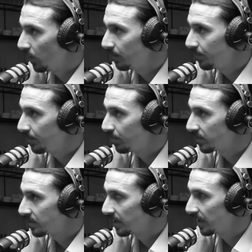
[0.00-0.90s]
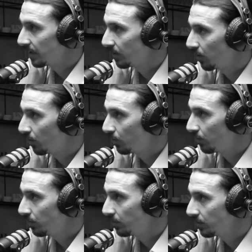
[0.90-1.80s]
When people say
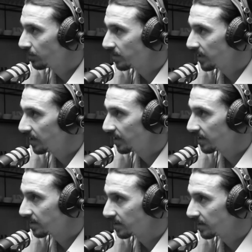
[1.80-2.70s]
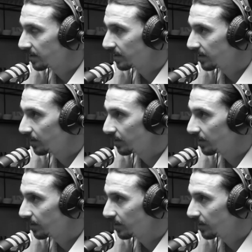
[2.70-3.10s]
no, you say yes.